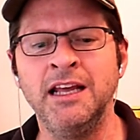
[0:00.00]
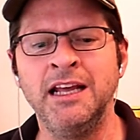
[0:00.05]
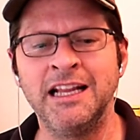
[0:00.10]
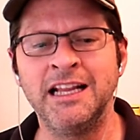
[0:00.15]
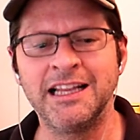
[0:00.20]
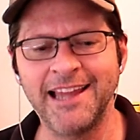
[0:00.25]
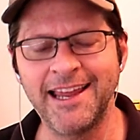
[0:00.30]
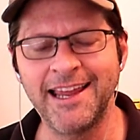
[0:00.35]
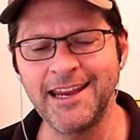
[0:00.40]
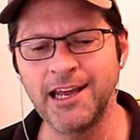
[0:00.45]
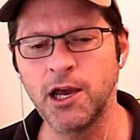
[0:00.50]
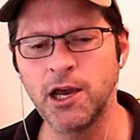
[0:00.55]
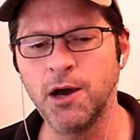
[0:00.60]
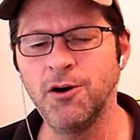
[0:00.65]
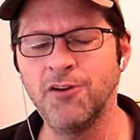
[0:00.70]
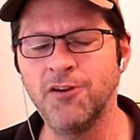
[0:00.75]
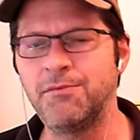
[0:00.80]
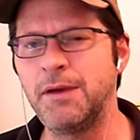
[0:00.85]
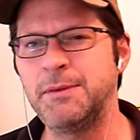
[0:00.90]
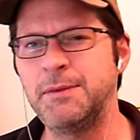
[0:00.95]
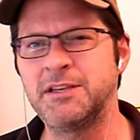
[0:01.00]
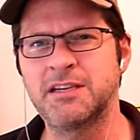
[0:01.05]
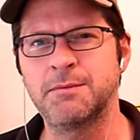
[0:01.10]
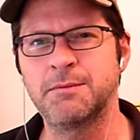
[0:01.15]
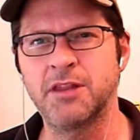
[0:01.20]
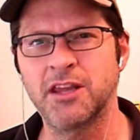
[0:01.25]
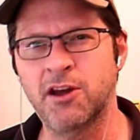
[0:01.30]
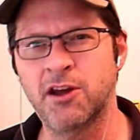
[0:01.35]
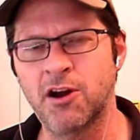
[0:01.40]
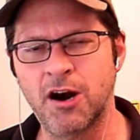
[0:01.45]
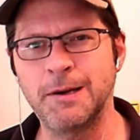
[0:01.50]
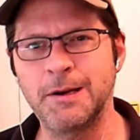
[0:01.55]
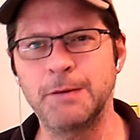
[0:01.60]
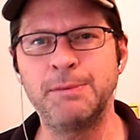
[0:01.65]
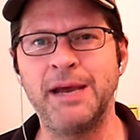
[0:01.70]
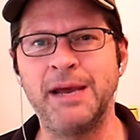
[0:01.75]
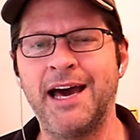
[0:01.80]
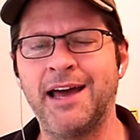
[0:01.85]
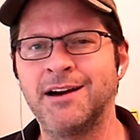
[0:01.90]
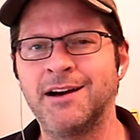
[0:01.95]
letting go of maybe some of the karmic
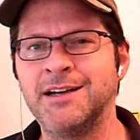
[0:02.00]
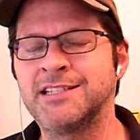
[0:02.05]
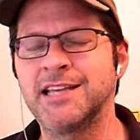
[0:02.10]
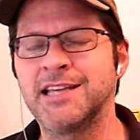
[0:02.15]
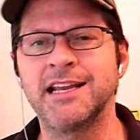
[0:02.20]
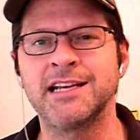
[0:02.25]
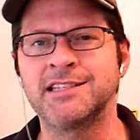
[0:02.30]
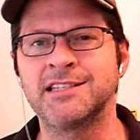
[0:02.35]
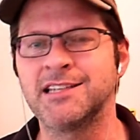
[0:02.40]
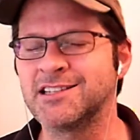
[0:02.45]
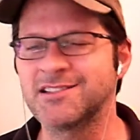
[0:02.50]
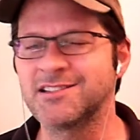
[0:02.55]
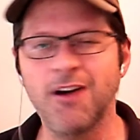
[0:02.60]
patterns that exist.